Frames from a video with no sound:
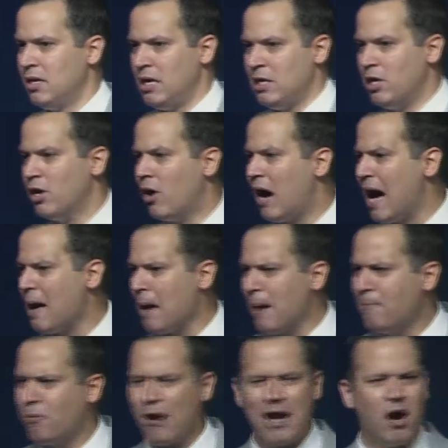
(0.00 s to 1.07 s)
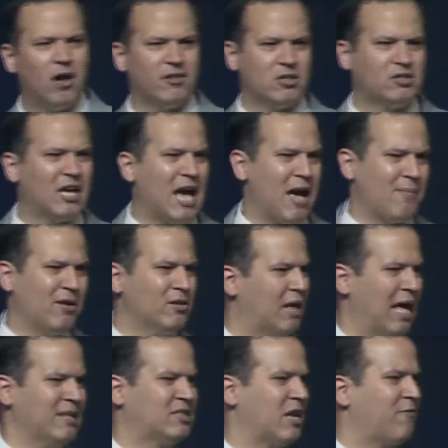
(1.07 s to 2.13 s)
You know, I, I, pray all the time.
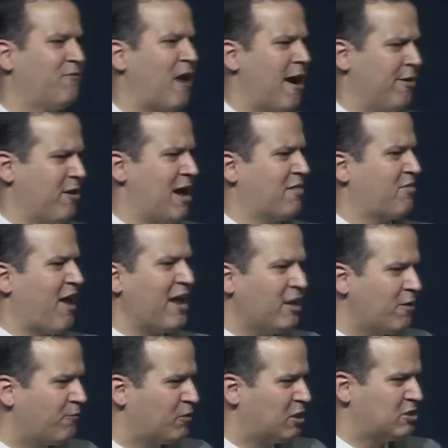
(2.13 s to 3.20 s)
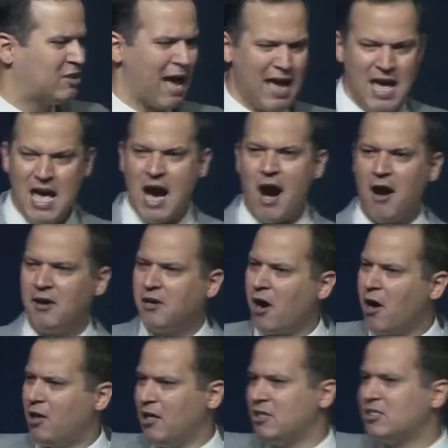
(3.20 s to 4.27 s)
I said, Father, I thank you for this day. I
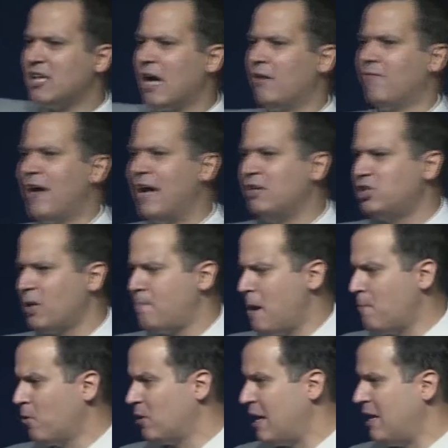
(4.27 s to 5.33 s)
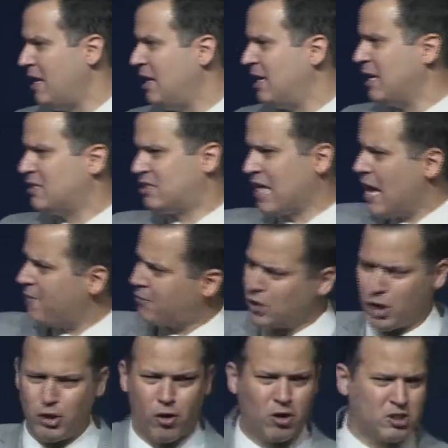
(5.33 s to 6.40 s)
call in salvation, people that need to get saved from the
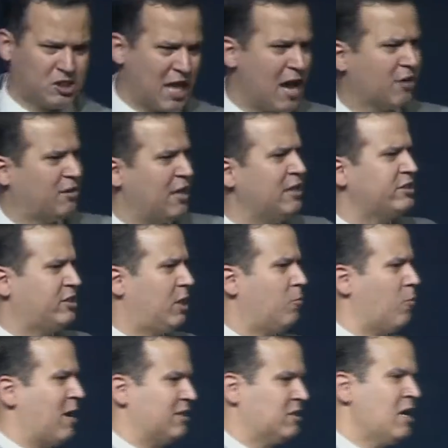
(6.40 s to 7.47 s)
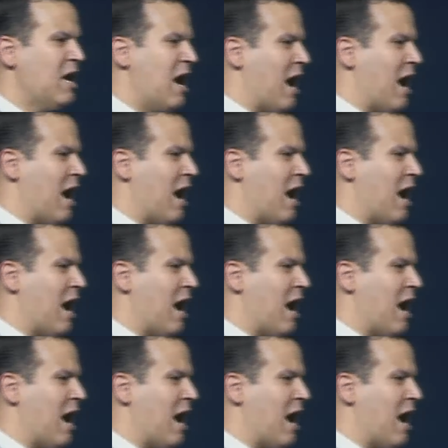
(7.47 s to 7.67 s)
north, south, east, and west.